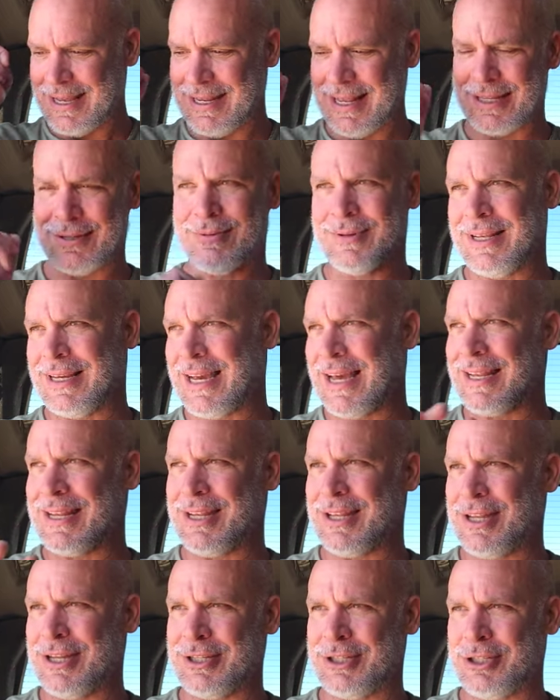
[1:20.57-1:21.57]
that's when the
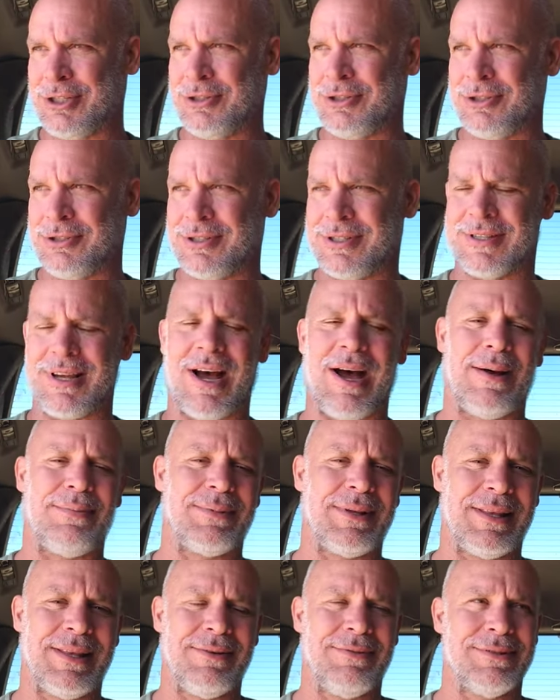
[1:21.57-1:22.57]
juju
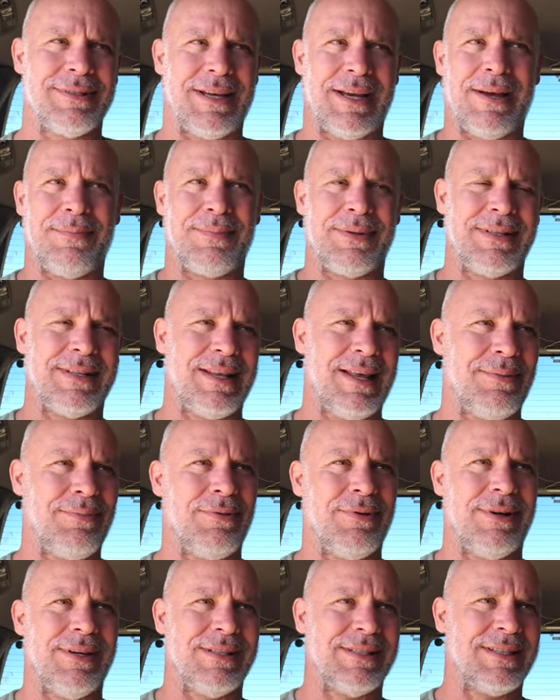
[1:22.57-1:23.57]
stopped. I think it was like up until that
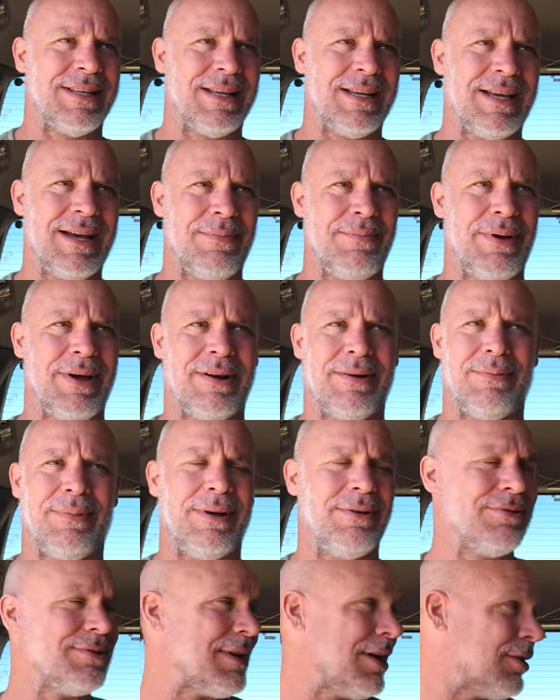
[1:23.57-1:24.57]
point it got better,
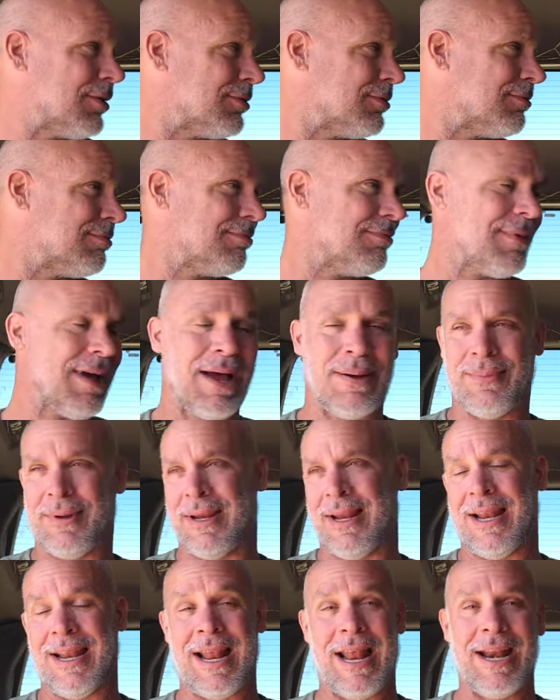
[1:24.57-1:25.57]
but it was like, I
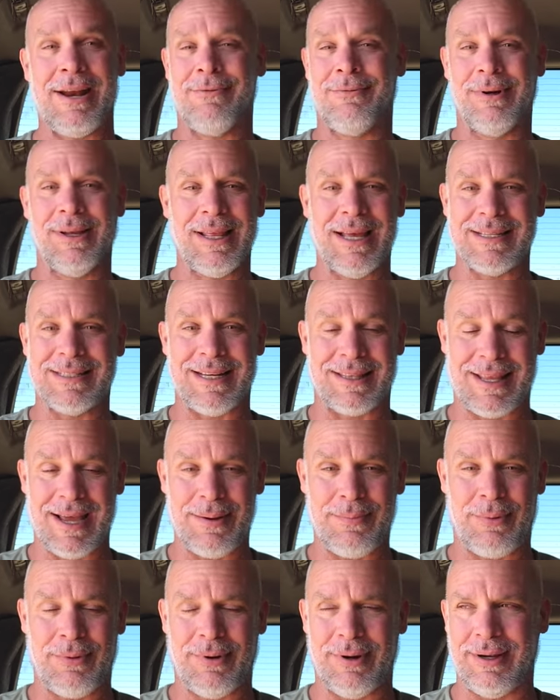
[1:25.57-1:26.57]
mean, and I didn't realize at
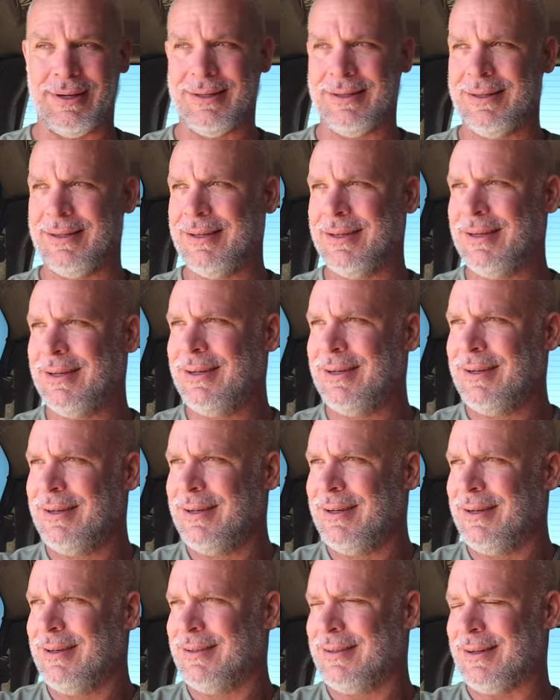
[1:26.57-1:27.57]
that point,
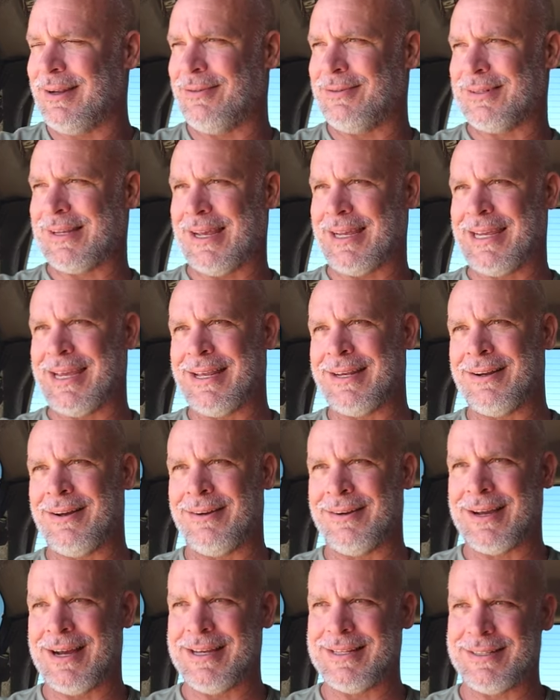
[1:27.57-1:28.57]
and I was like getting
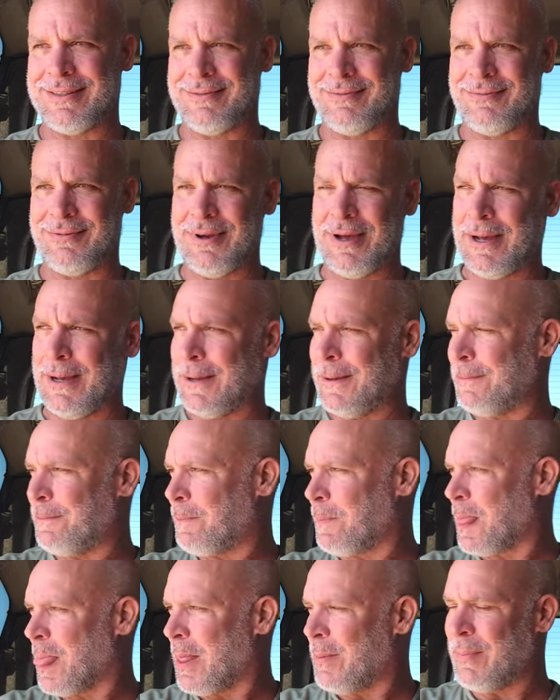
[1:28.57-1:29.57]
all kinds of
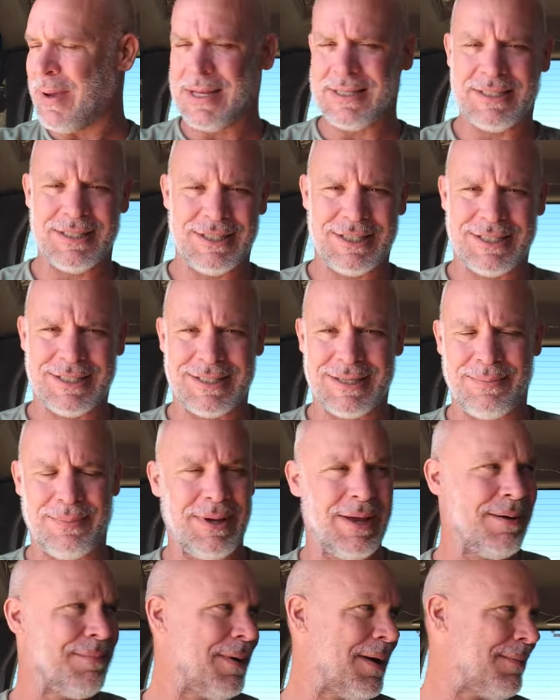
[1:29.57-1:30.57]
messages
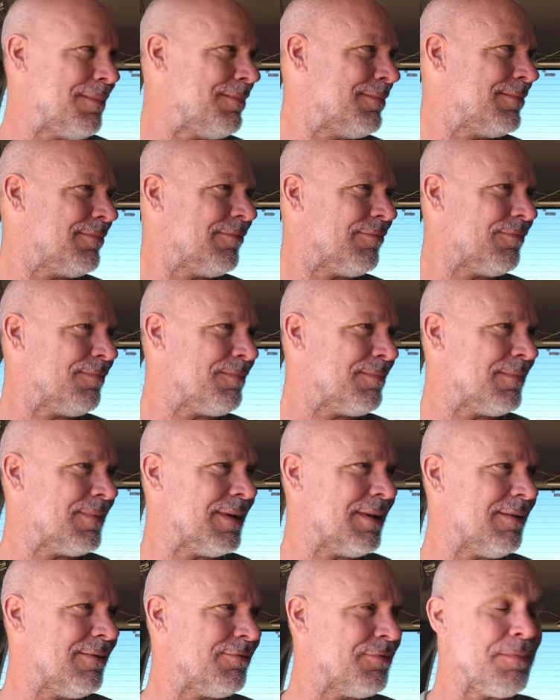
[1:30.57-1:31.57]
about,
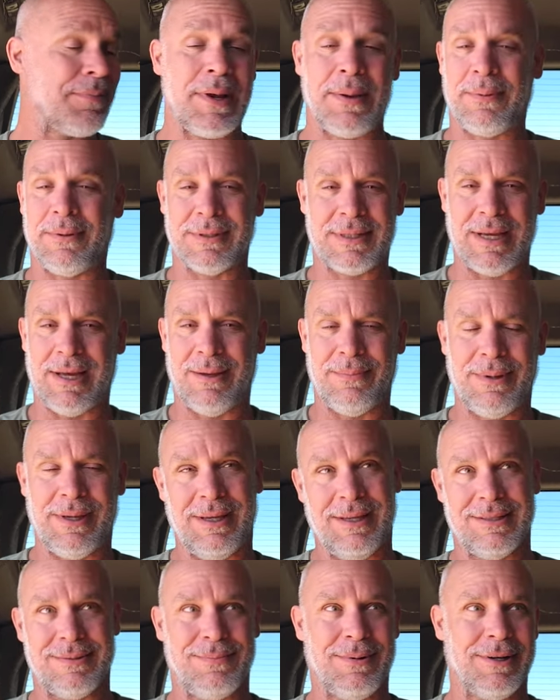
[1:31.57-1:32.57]
you know, from people telling
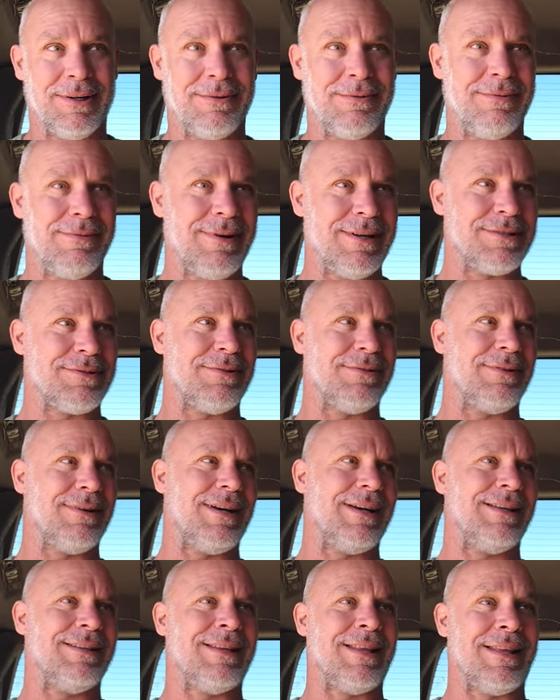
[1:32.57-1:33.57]
me it's Mercury
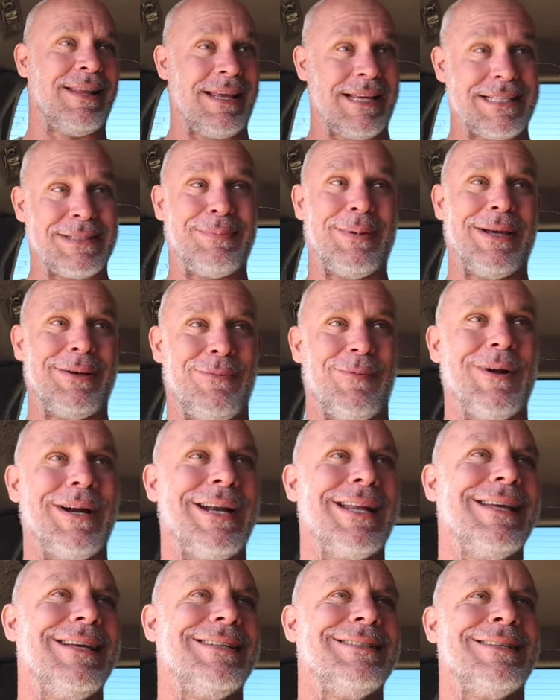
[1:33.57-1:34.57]
retrograde, and then they explain
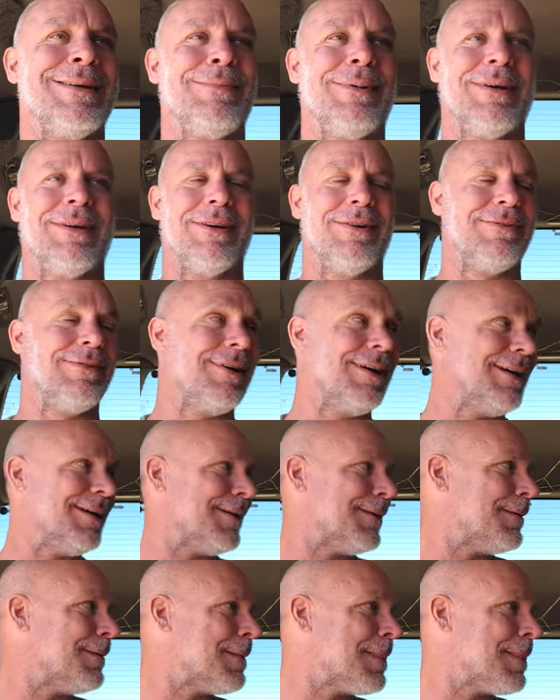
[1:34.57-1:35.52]
what it is. I'm like, great.